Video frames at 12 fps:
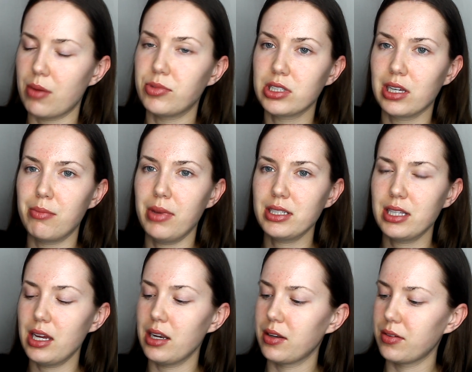just gonna mix
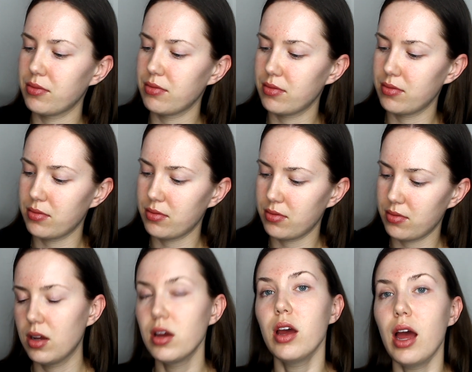it
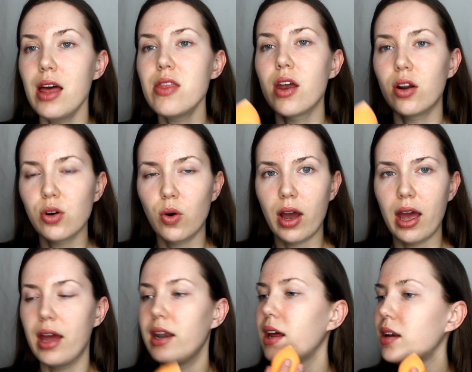and then I'll go
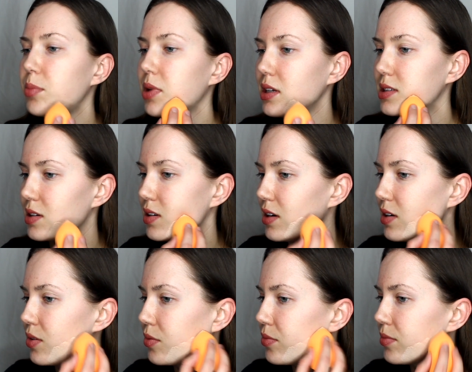ahead and place it on.
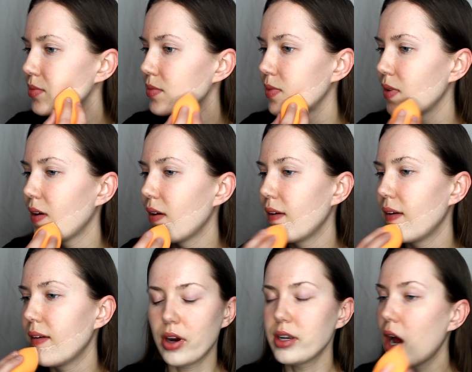
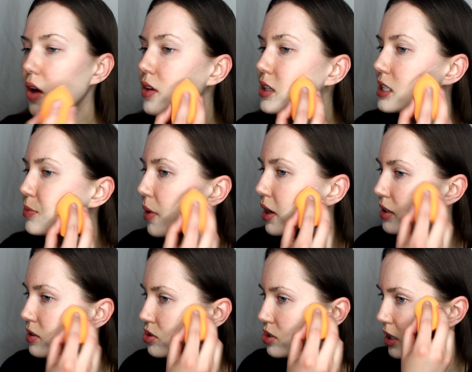Right now this
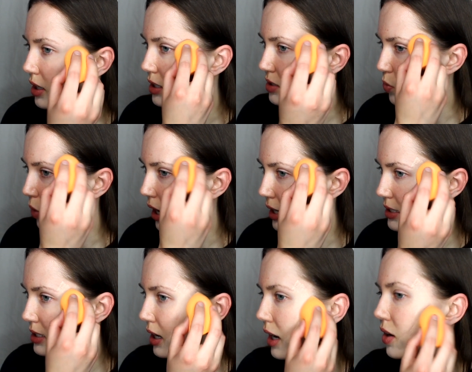sponge, it is
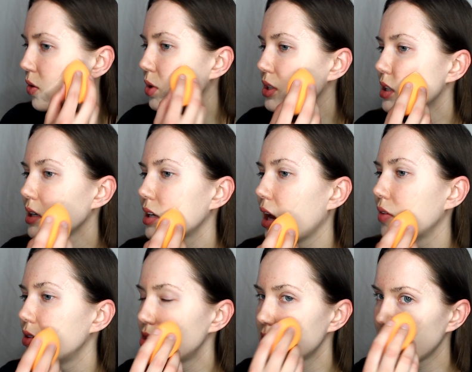wet. I always like to have
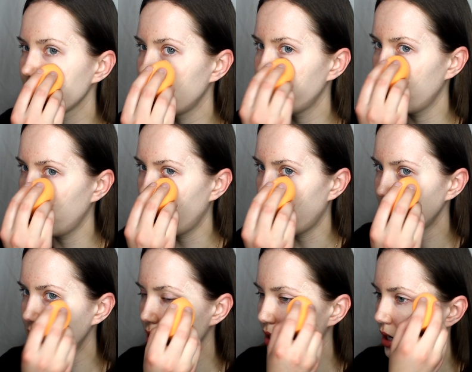it just a little bit
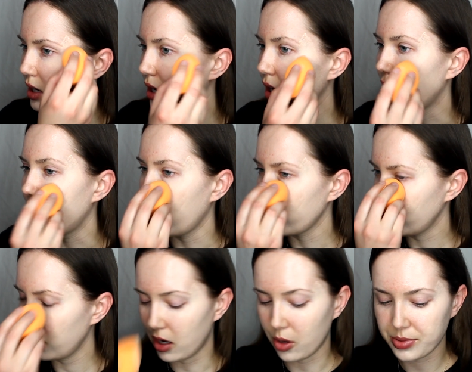wet. I
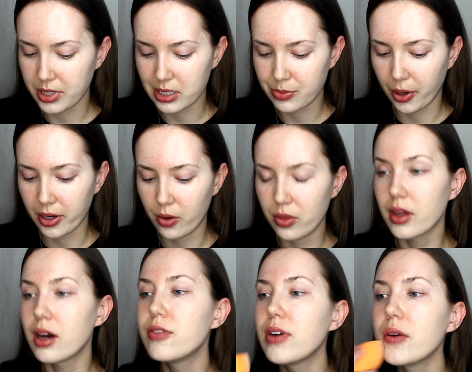think it helps to spread out
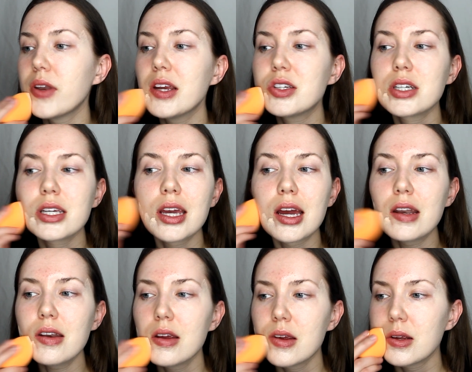the foundation
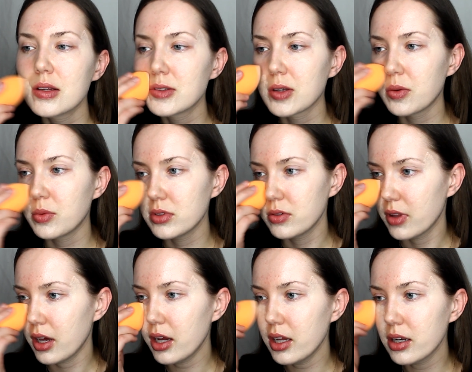again. So we'll do
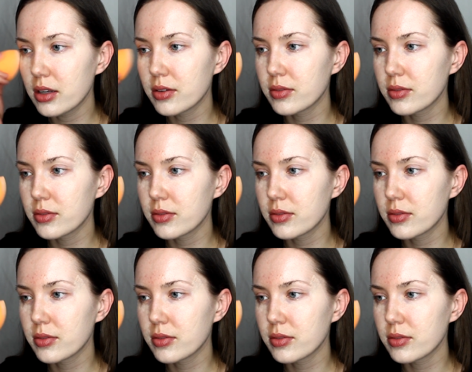that.